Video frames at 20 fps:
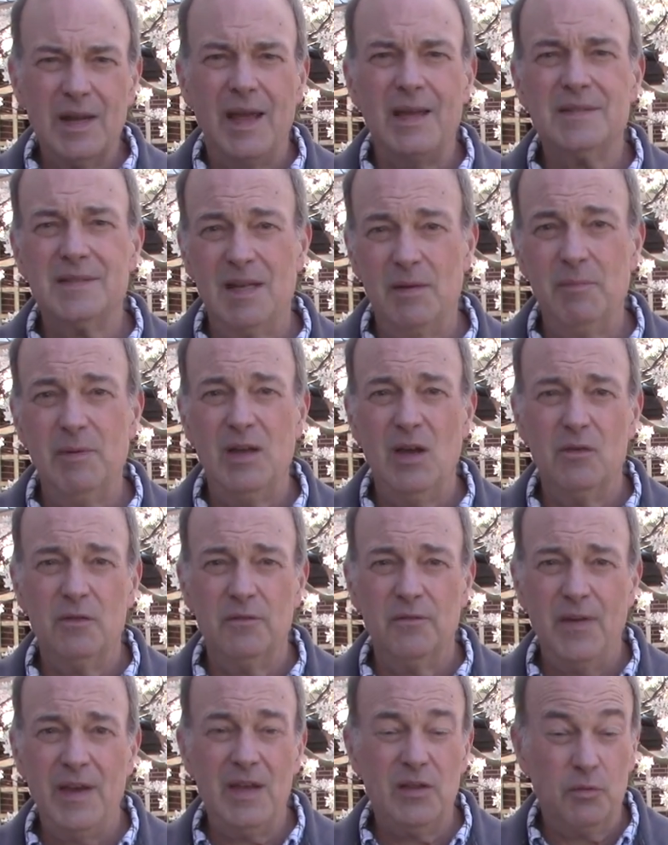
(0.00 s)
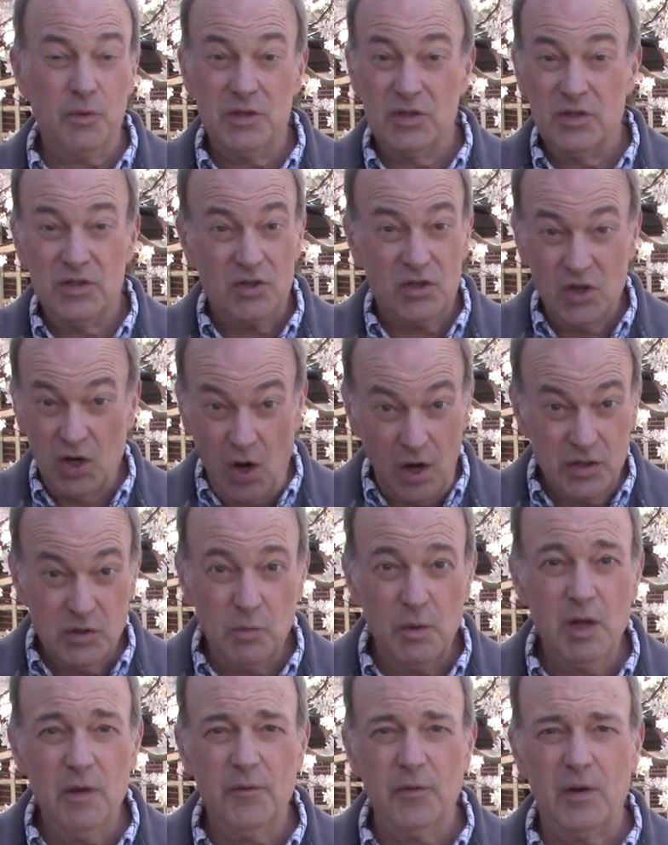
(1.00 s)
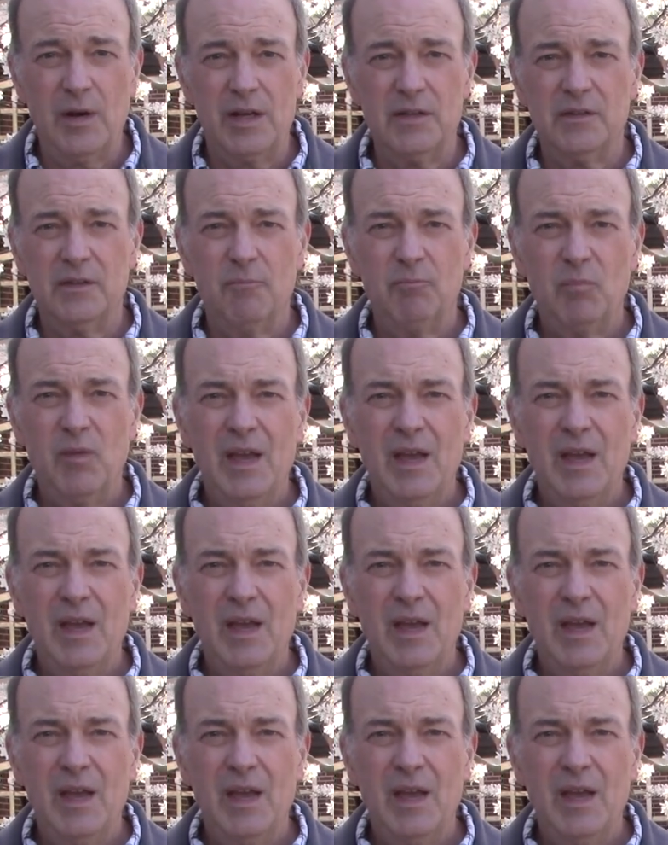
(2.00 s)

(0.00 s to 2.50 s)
and stepping out in faith, which is God's will for us.